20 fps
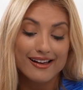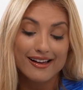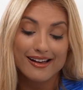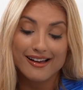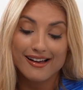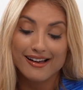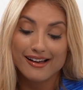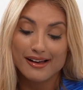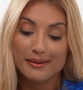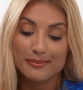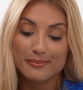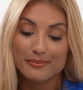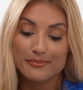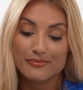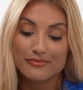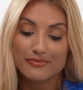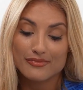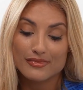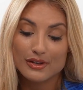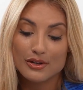
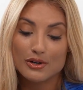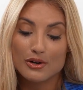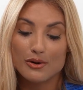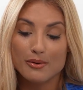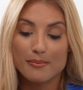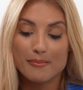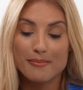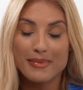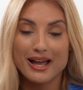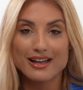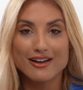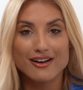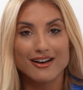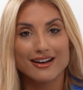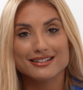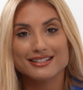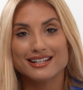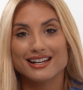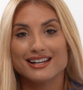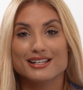You know, my
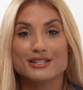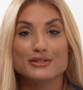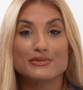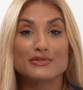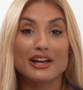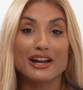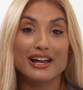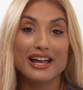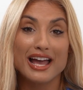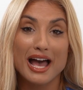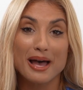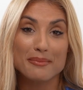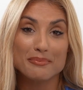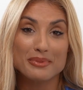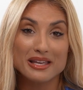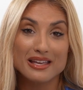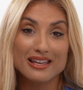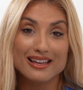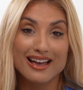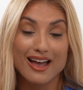content is very
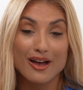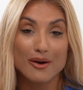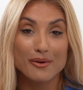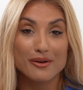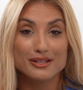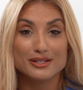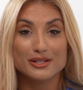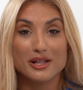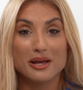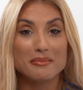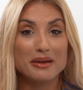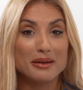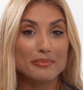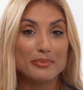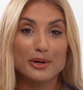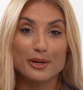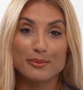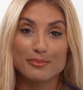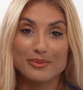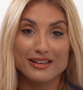happy. I always thought my
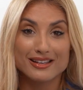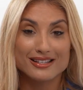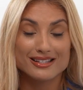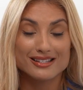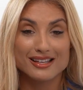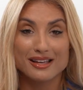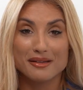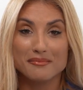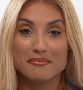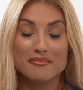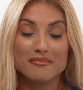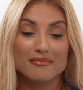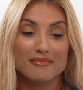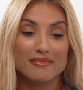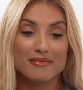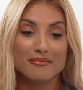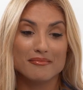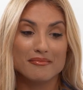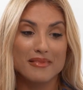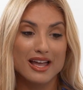purpose and
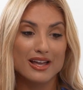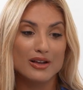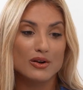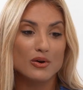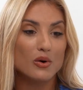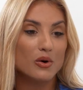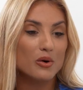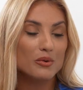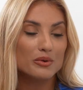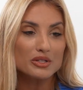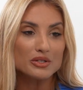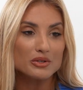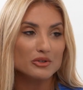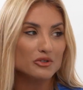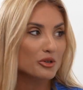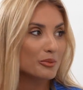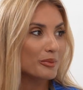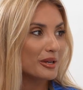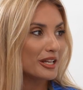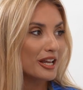my goal with
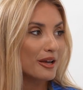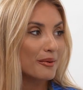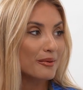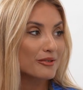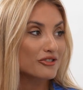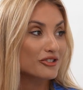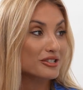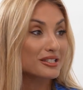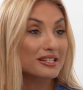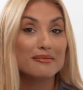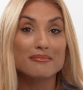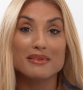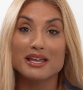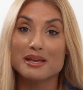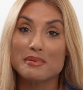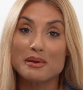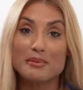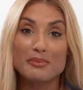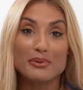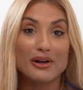social media was just to
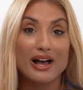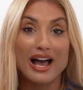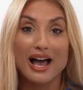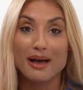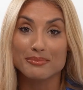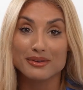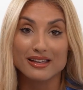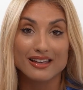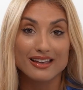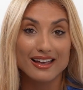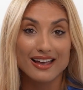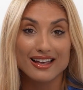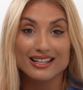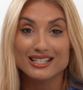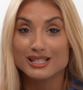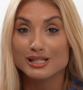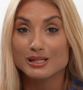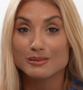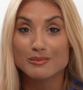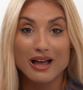make people happy and
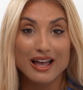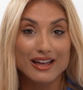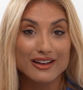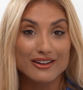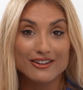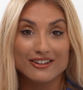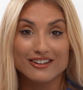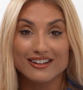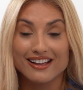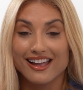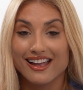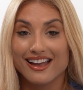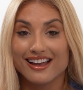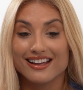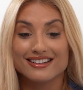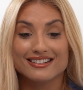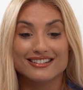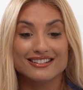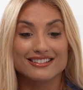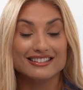smile
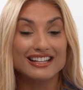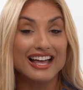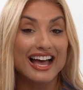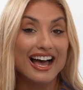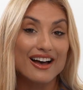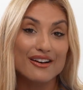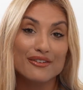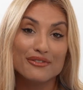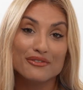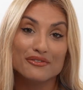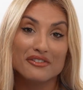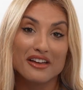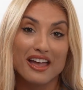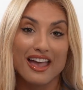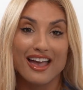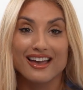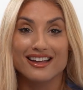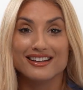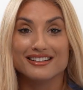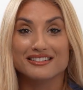and laugh
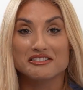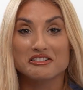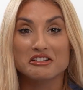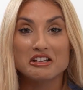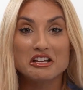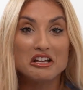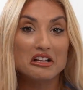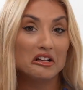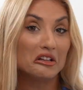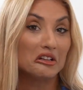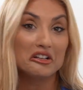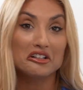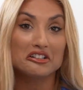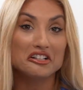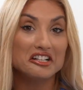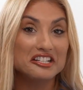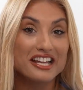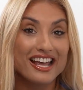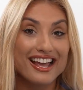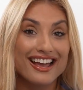and learn
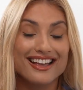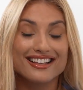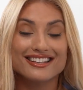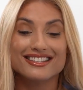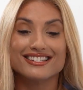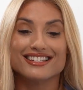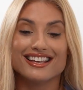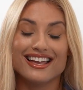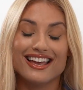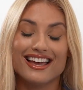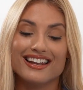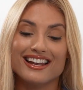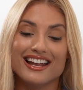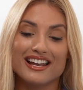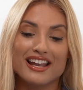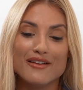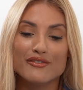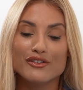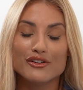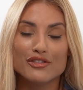a dance. And I
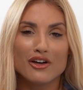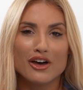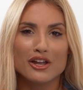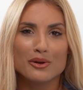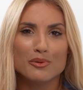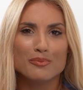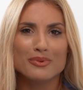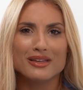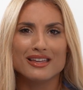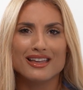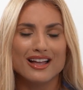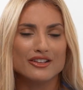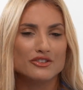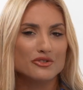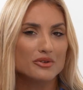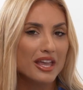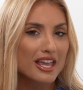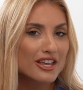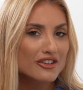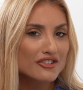never thought it would be
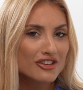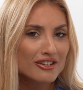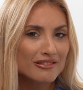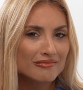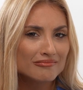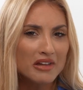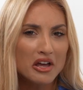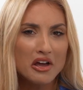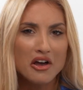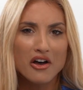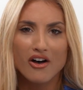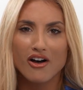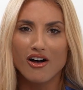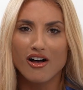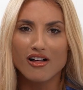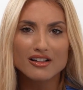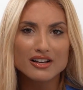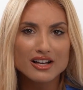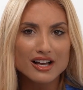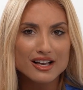education,
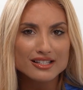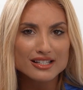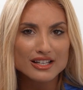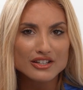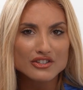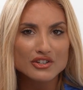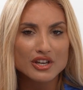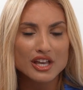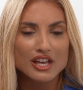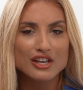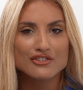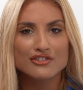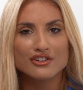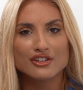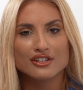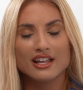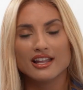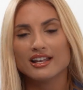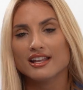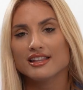Holocaust
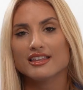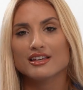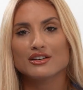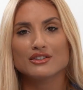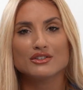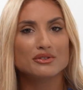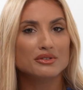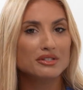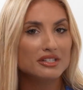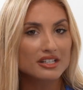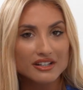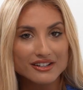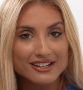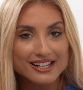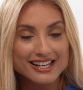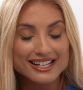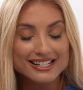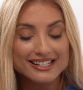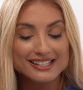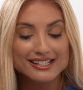education, anything too
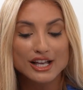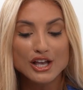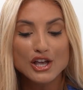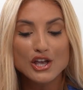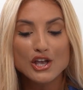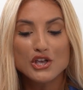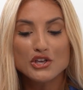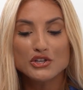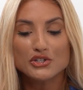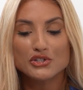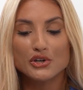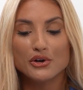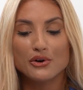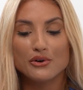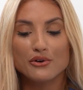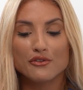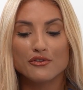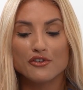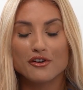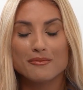serious.
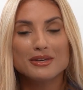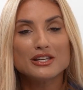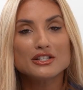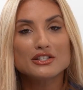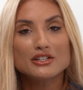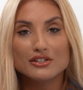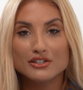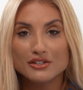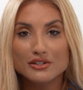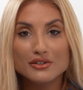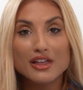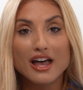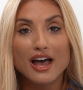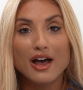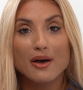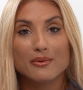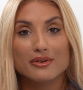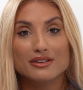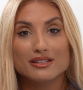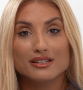So for me to do
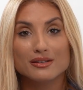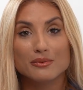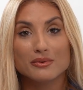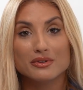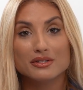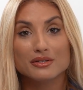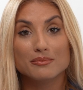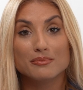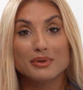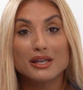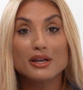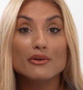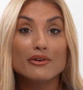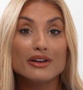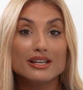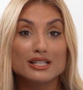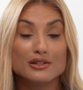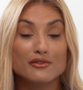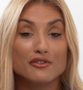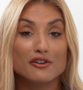that was a big
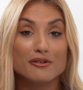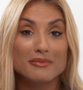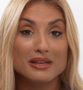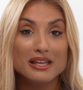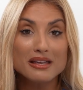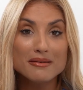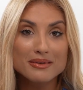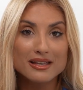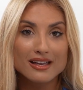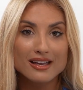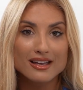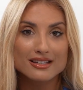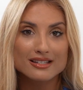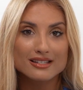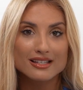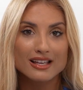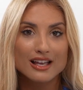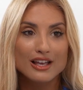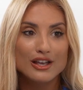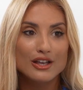risk for me,
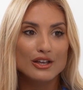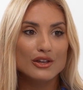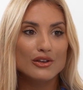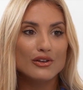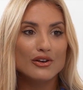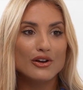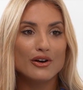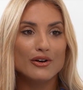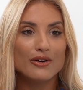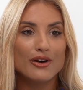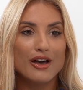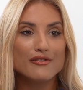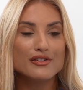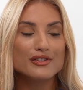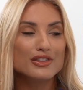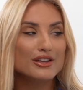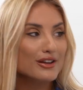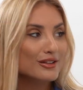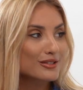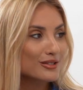because, you know,
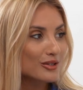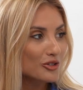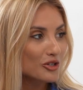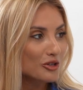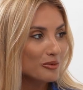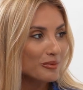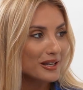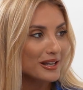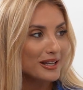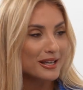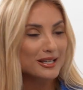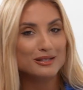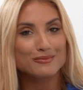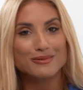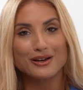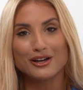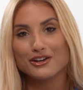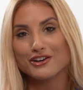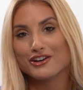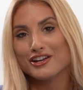everything on social media is
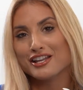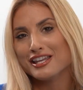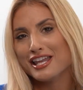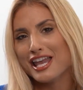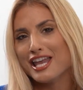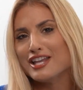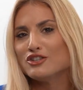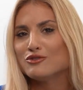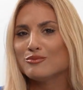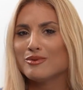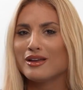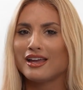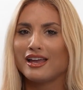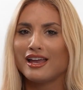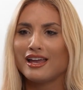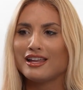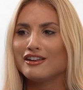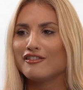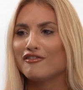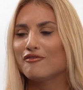about your engagement.
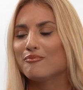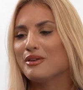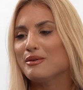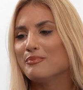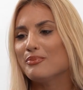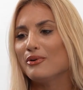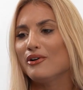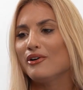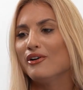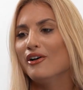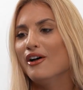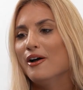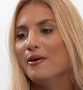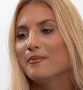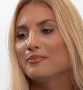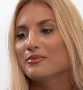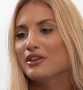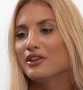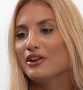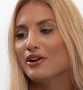And if people,
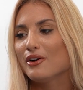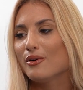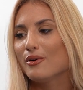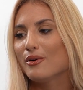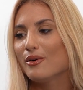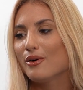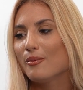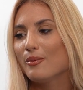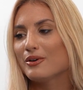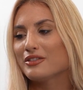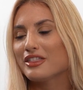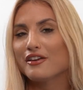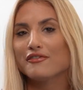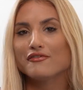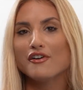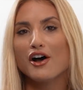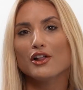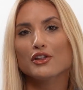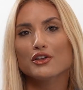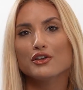you know, what they
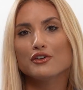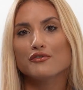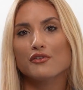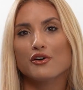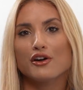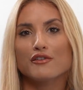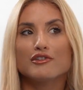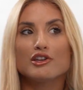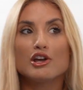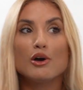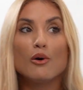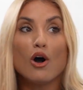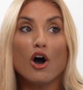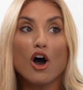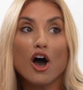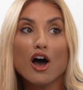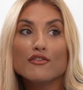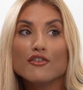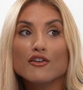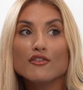follow you for, if you go
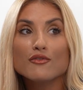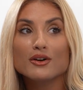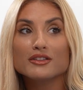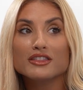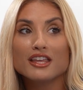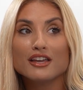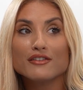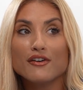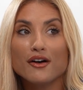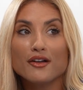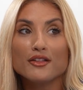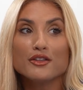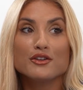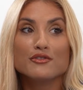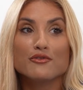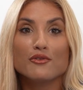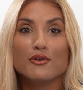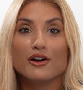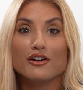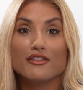off of what they follow you
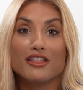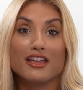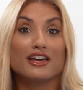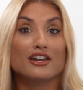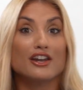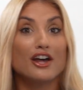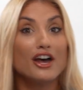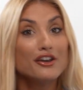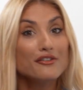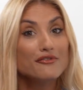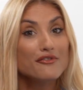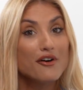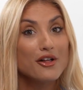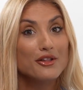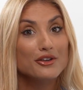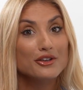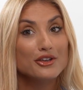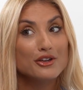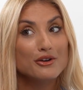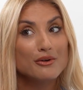for, are they going to
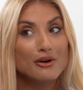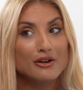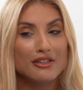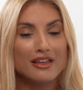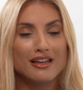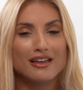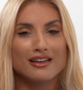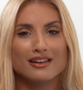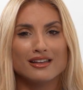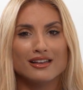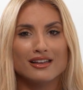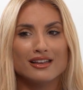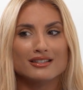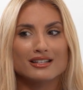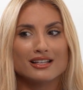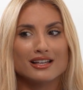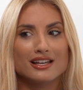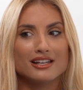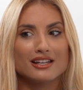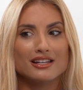unfollow you? Is
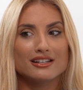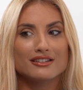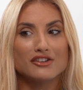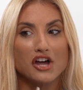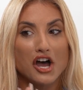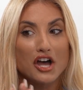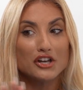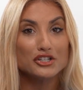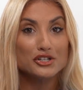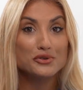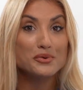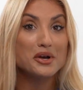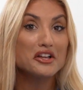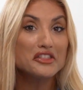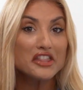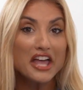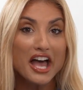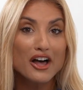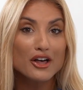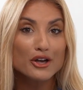it going to not do well in
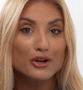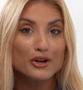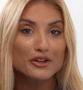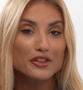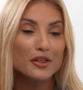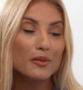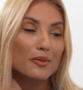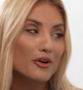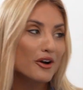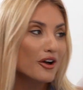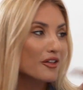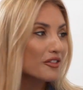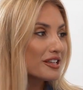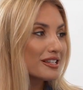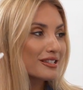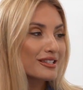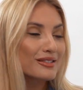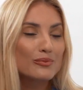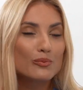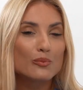the algorithm? There are all
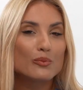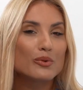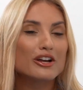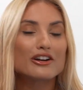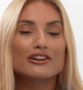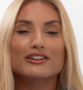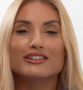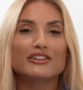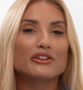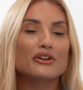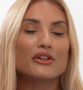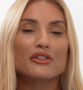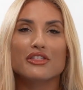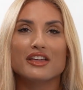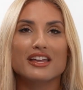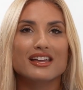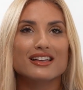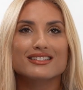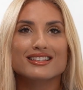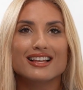these weird little
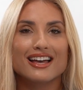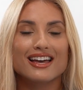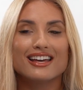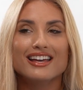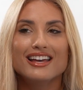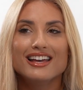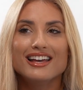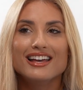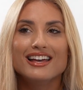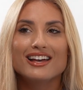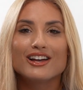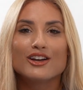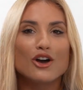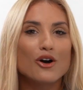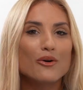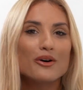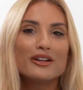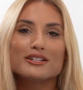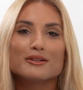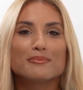things that
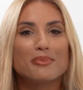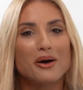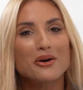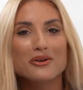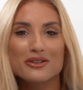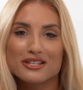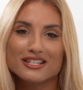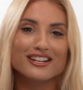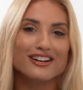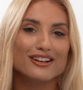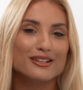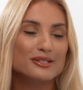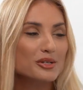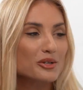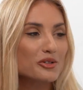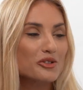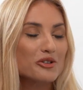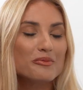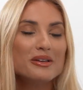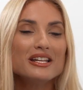go into posting on
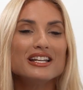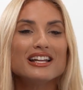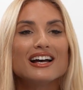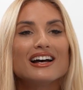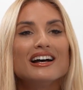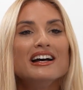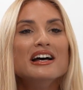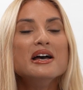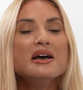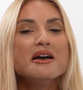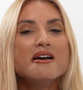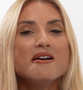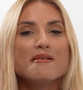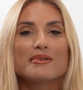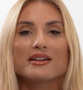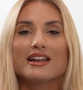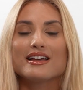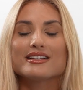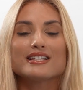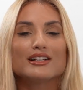social media.
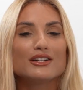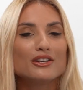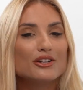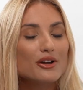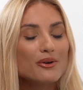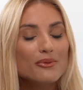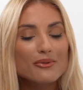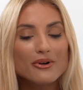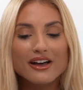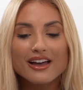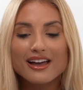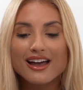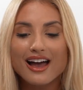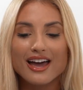But I said, you know what?